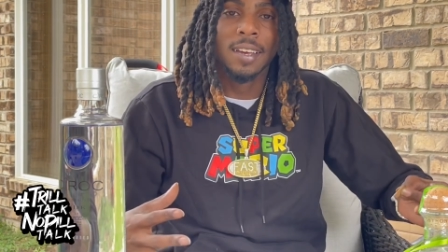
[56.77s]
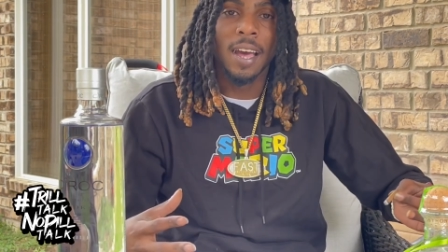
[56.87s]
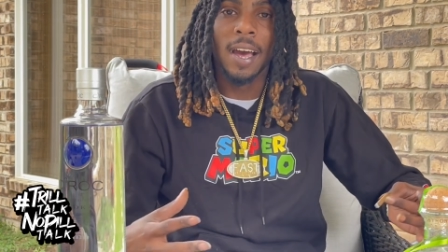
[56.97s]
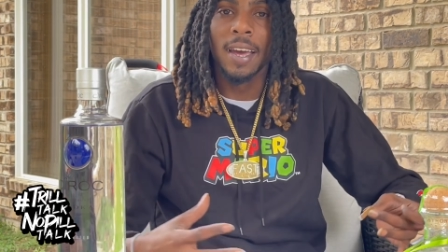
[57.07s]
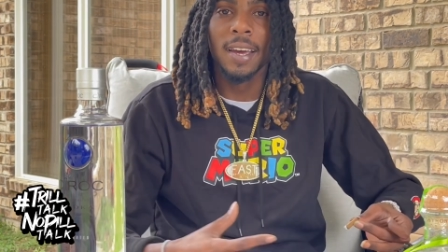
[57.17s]

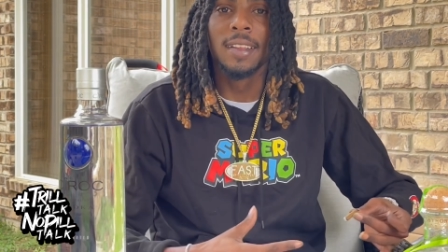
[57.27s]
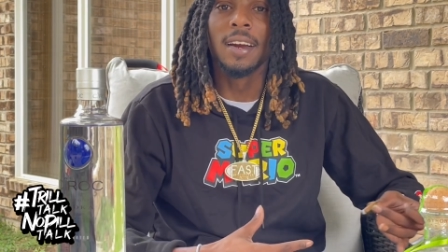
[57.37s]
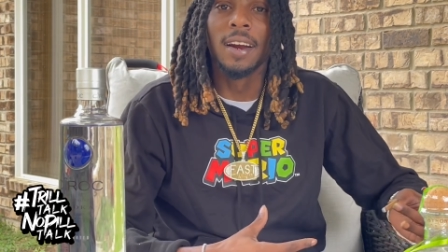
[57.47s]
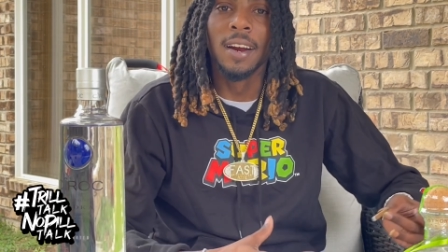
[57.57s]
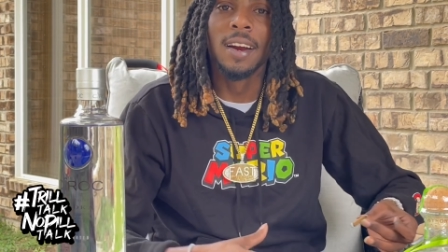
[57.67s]
I had yeah.
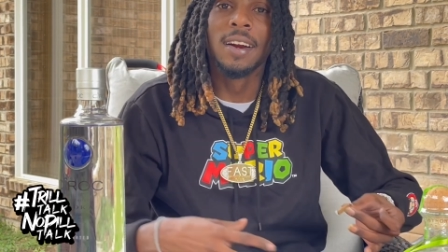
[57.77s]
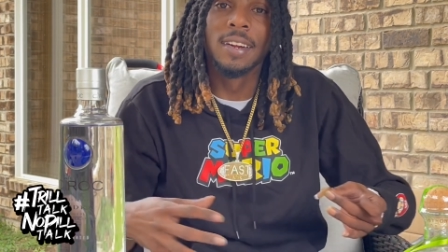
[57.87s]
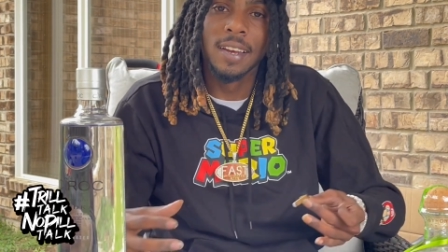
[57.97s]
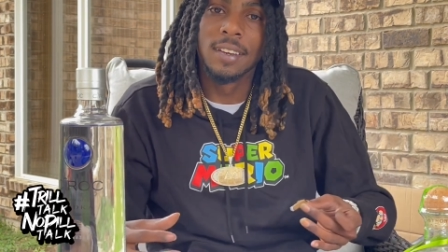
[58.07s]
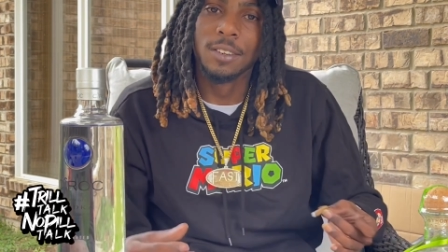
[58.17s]
to earn
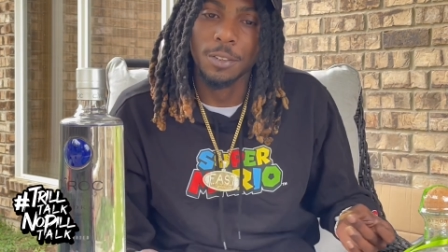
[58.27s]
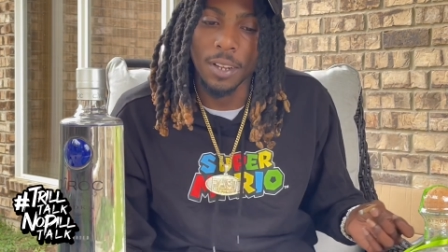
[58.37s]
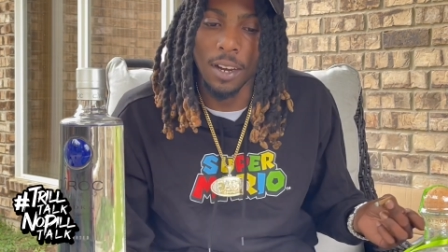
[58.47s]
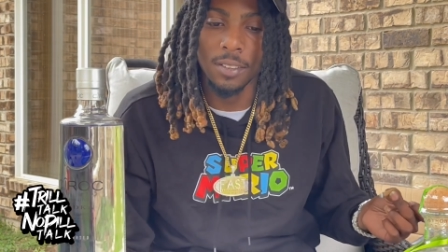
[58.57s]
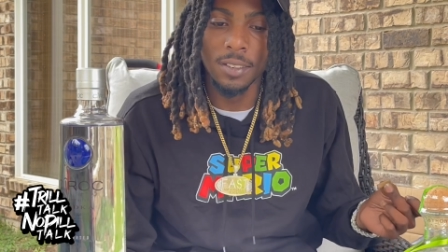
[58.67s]
that, you
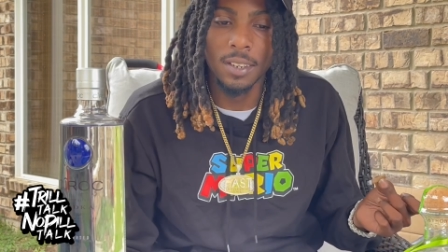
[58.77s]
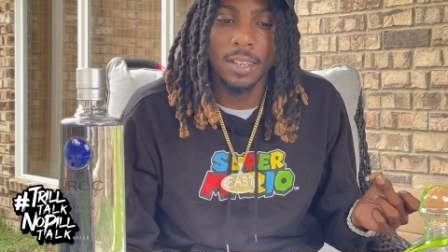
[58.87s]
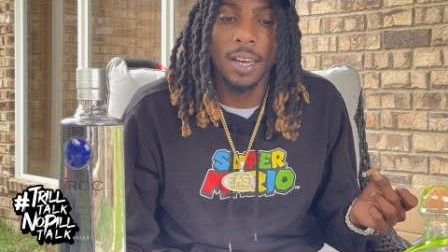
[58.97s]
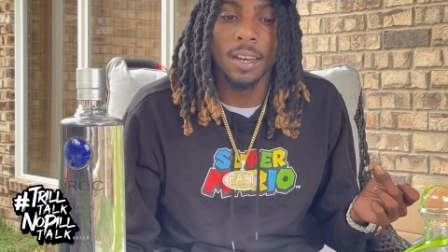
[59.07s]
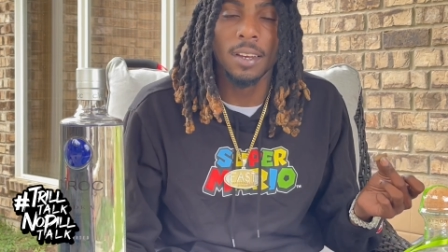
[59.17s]
know, shit.
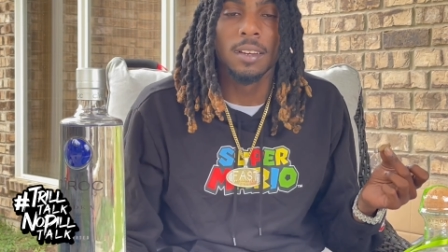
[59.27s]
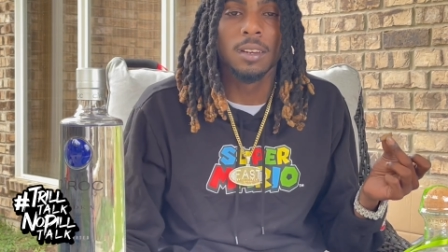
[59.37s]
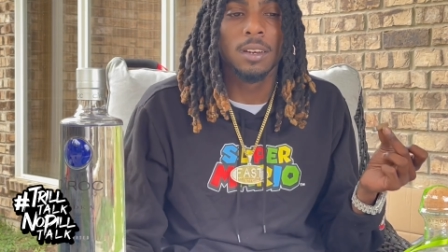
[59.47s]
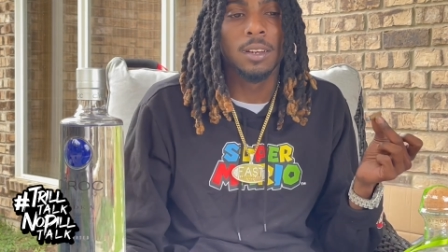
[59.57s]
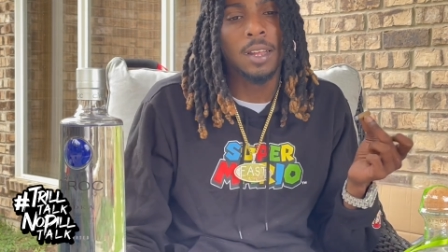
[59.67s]
Yeah, that, yeah, like
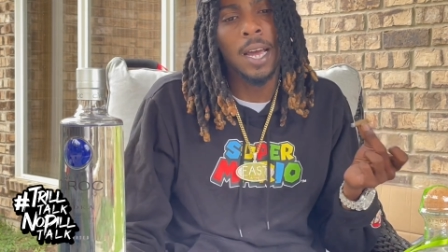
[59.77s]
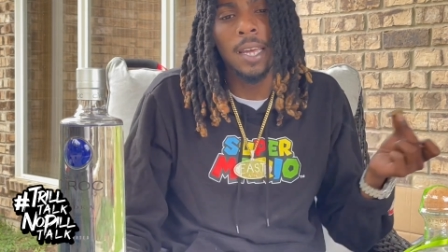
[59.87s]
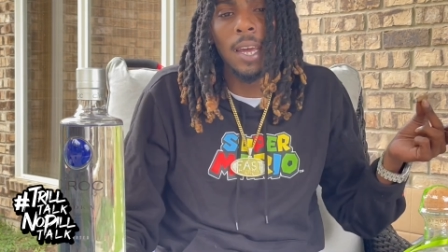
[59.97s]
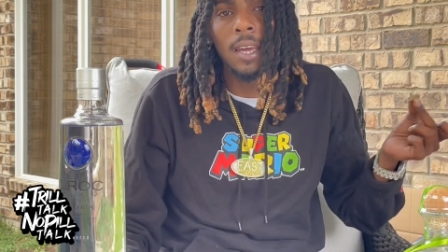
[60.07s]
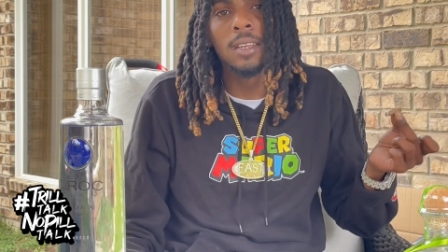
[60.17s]
shit, like, I
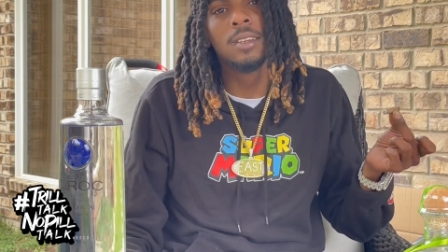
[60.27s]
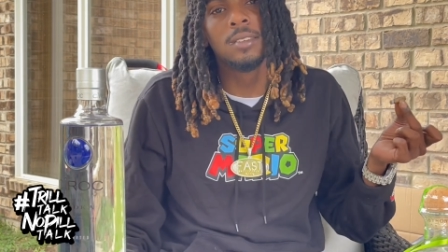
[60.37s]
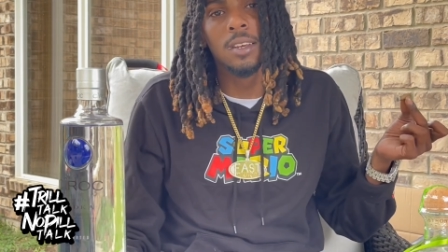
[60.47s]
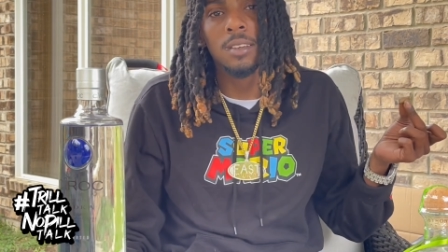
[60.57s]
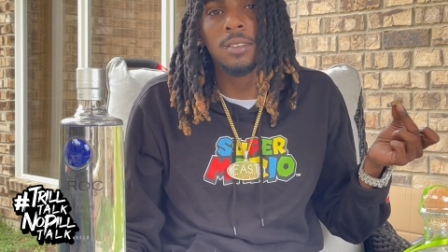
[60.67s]
came to
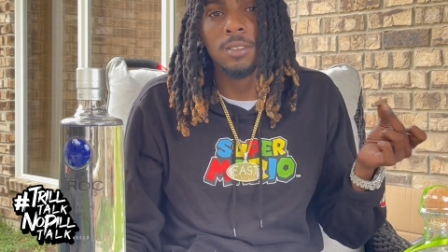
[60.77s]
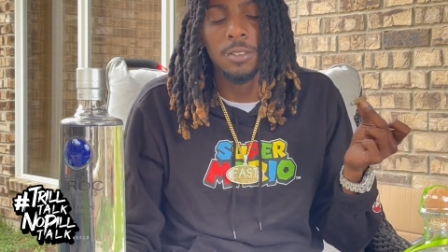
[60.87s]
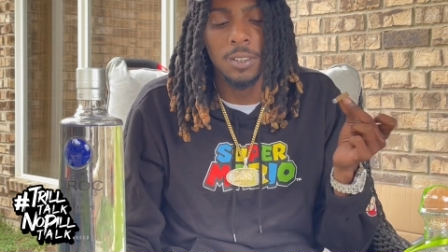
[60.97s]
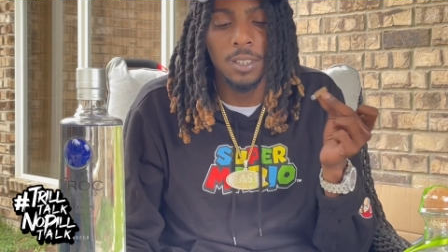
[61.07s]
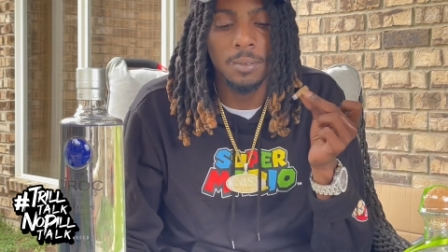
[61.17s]
Texas, you
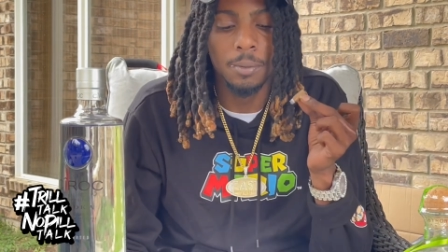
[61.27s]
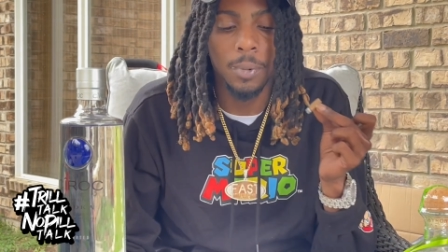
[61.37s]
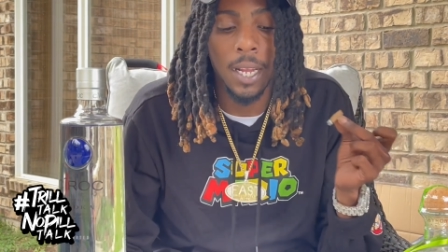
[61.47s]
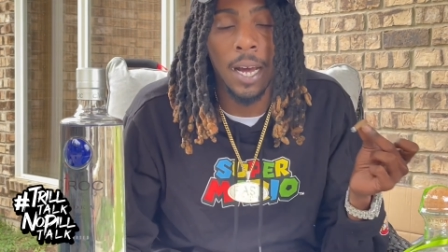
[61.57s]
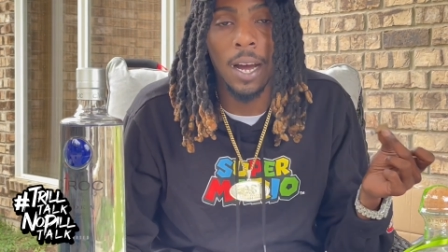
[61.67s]
yeah. know,
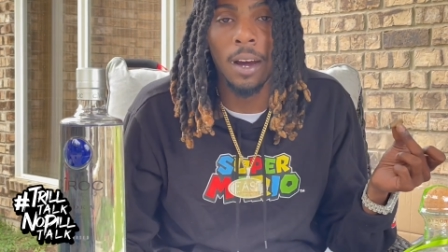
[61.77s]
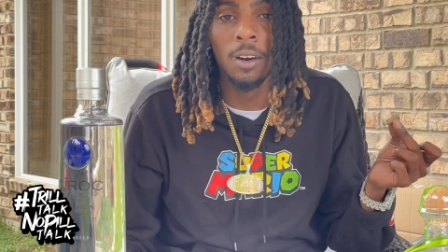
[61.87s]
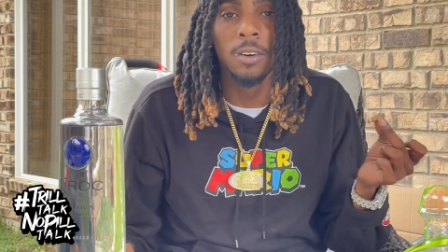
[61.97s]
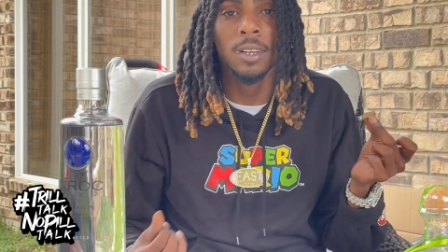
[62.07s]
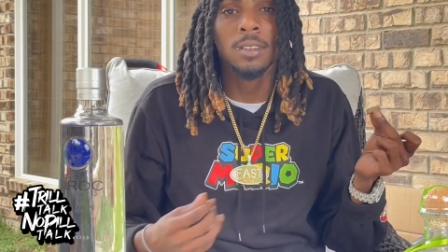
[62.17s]
but I
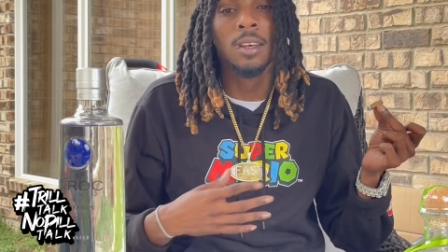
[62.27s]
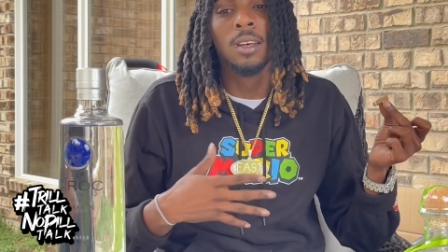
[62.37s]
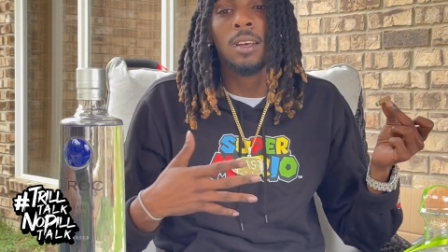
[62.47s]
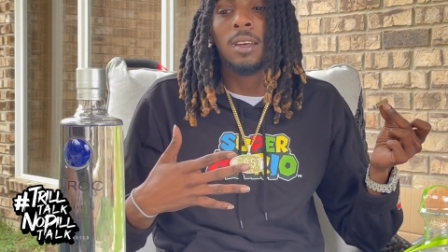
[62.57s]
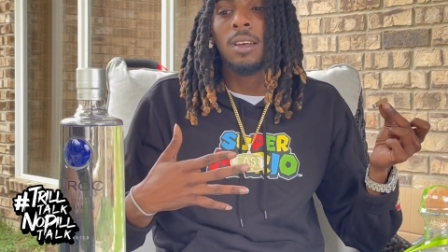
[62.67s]
always,
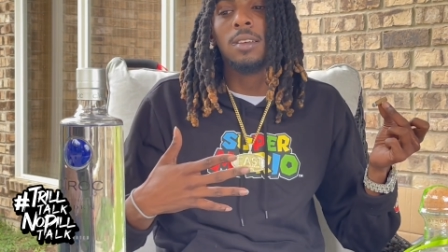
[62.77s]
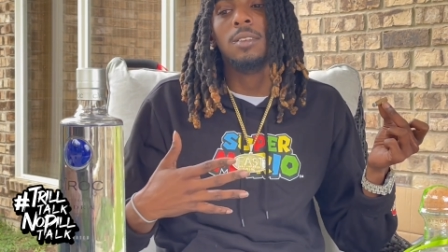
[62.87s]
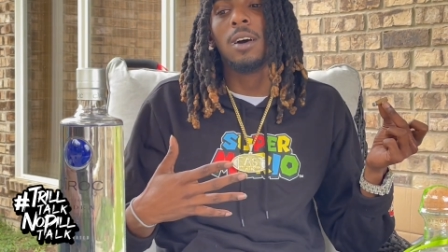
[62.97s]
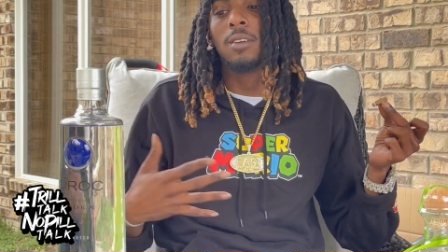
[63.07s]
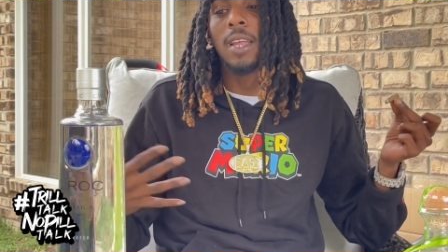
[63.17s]
you
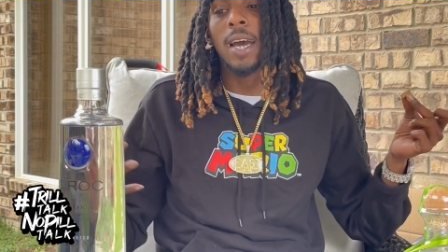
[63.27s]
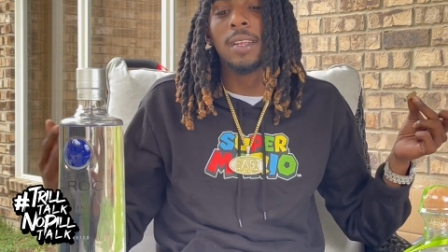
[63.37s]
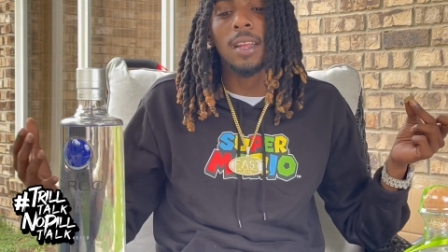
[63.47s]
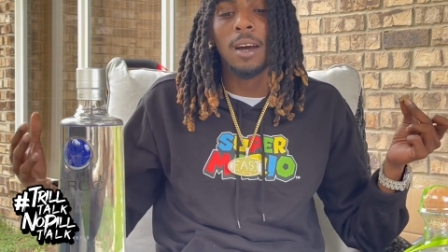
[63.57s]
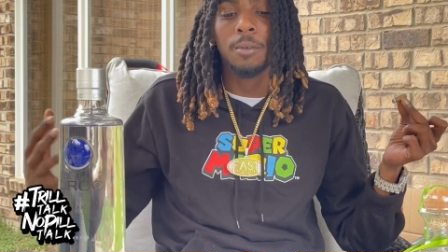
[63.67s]
know, now
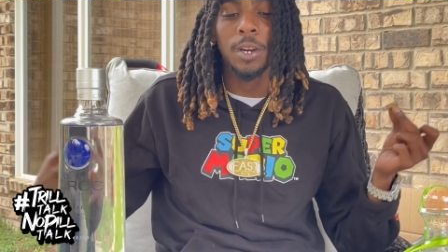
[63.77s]
that I'm